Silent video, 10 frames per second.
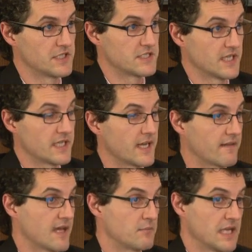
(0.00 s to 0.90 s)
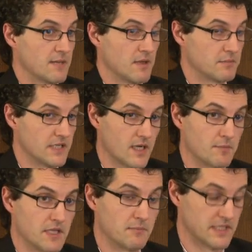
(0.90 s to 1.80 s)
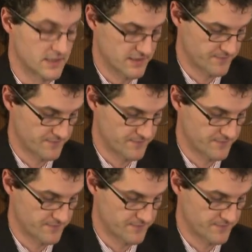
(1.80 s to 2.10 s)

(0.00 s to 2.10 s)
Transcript: to connect that may come up in a couple of months.